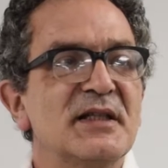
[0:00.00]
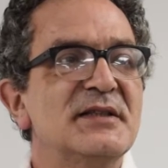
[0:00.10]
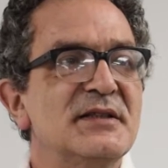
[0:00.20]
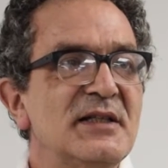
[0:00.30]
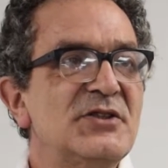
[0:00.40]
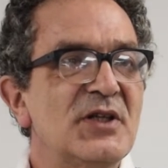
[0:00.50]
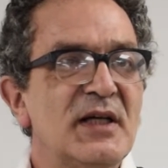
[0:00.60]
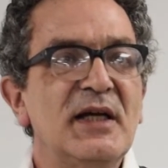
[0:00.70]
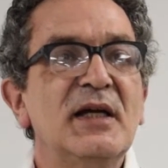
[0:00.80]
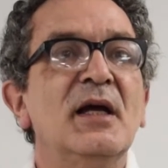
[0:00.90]

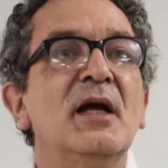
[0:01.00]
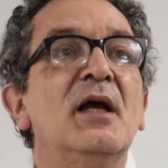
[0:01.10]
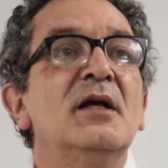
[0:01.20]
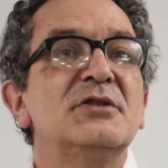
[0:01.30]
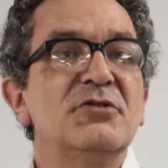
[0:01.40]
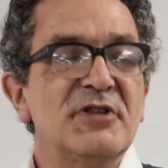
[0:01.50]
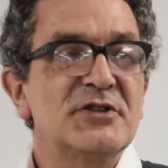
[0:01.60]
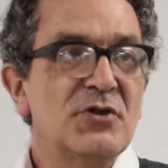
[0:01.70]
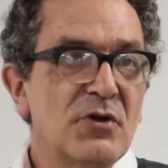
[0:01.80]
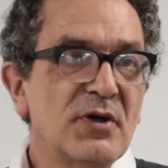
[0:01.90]
Essentially, to
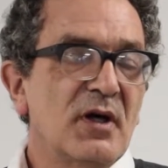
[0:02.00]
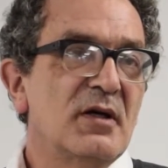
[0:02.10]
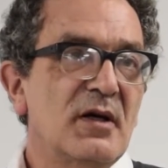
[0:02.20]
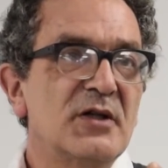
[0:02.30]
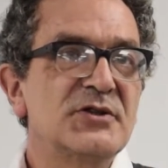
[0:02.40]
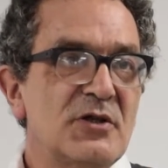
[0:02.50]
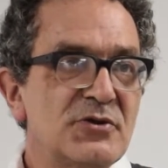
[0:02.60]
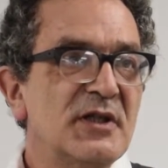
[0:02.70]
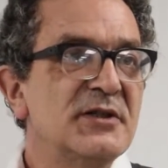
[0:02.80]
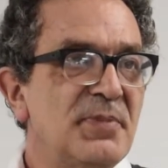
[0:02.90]
restore a
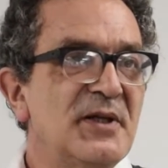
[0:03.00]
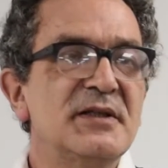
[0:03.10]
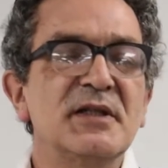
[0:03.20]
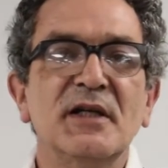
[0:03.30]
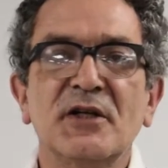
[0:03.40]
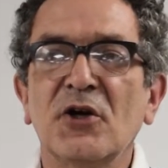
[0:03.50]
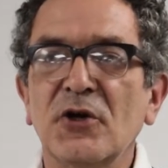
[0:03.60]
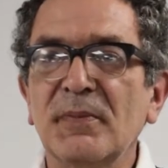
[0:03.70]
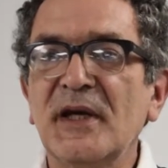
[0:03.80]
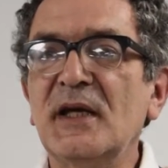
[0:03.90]
socialist political
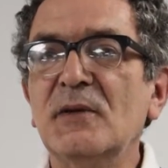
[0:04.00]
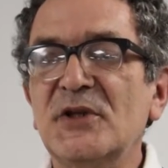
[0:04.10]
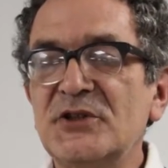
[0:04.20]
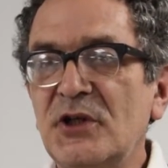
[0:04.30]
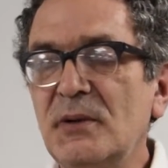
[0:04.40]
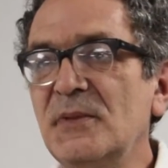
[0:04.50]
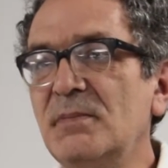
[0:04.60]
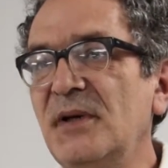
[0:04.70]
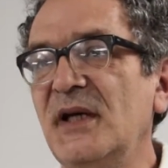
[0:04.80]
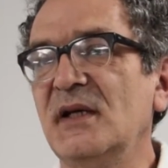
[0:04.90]
economy in which human
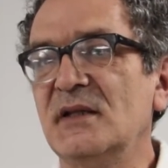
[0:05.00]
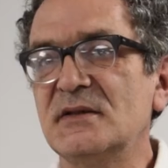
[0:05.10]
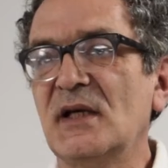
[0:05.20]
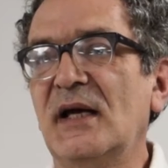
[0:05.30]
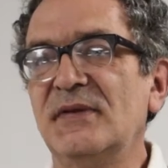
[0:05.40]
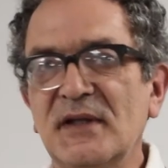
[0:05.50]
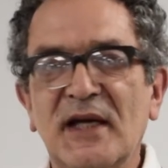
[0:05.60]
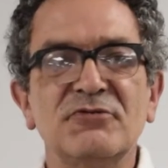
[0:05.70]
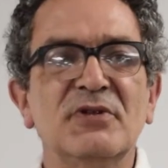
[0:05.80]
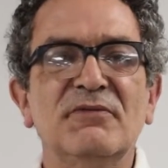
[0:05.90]
beings and the
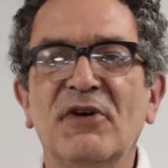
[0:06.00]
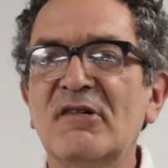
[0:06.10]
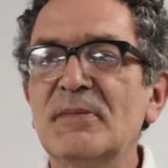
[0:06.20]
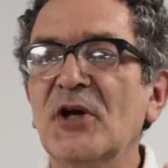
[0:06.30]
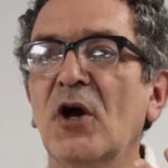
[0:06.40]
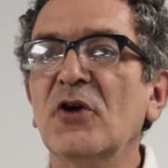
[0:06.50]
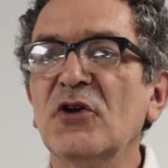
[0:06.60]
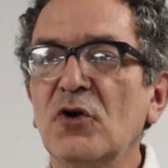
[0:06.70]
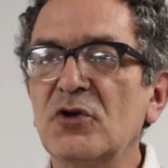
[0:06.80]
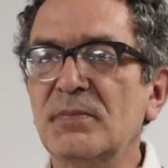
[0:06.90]
natural environment are
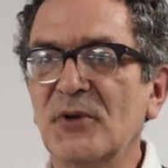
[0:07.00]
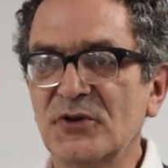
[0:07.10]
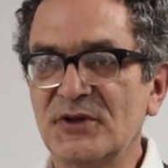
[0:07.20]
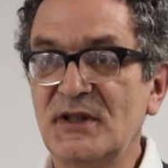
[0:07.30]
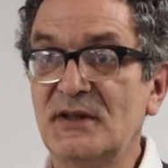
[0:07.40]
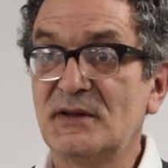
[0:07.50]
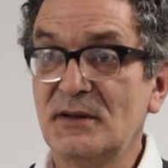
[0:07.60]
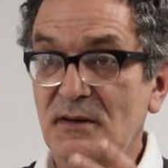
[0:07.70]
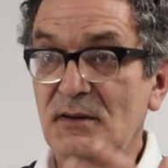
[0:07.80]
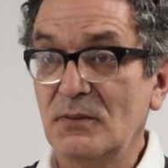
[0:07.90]
not commodities,
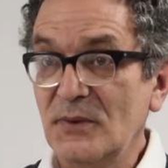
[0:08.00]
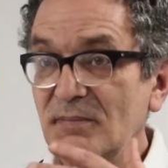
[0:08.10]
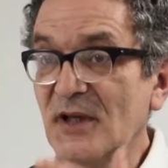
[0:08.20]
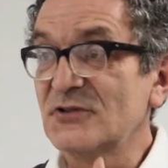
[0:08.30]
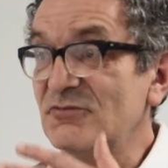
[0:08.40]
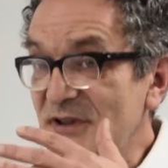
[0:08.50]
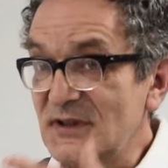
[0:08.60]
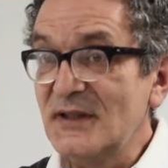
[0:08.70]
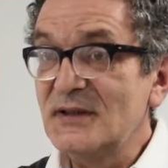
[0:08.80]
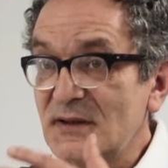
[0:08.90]
that we must
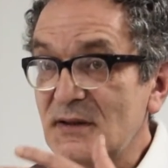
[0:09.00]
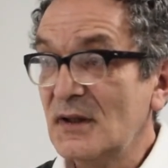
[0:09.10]
resist